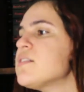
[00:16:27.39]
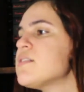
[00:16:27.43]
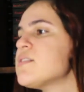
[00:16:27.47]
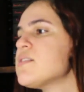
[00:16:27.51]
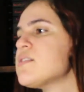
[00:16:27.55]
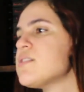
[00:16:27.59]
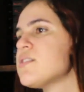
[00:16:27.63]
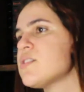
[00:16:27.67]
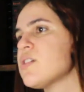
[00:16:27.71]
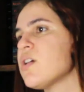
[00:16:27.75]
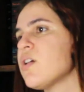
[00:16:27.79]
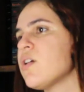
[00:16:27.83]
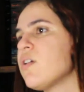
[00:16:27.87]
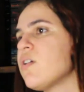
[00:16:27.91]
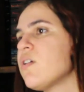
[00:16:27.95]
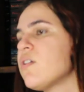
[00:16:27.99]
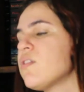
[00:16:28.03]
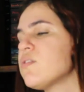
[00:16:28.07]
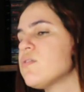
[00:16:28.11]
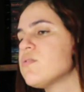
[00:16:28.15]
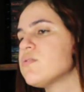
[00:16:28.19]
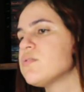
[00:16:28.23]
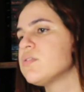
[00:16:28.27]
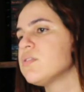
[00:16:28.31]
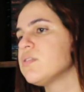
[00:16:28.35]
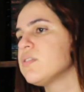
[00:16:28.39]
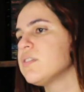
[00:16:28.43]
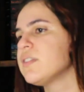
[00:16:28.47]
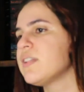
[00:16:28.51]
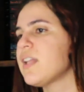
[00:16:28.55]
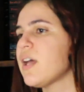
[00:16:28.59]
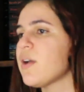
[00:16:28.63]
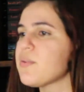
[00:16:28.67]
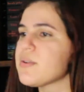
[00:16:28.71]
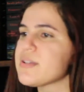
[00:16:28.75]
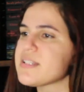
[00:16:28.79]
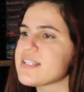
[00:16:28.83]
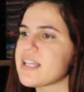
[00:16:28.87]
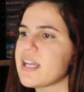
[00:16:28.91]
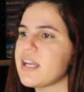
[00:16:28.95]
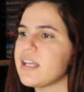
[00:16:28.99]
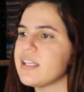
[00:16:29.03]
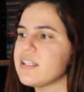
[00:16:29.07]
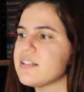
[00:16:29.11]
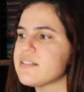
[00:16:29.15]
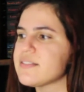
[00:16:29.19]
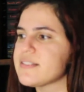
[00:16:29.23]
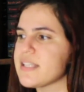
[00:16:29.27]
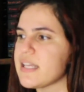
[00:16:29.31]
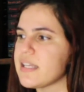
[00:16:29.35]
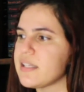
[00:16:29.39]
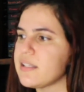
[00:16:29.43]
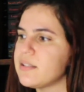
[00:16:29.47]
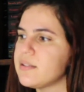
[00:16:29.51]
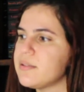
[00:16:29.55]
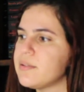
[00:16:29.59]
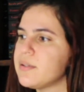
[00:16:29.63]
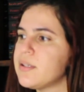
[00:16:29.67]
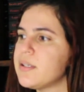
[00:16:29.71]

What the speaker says: So that was kind of sad,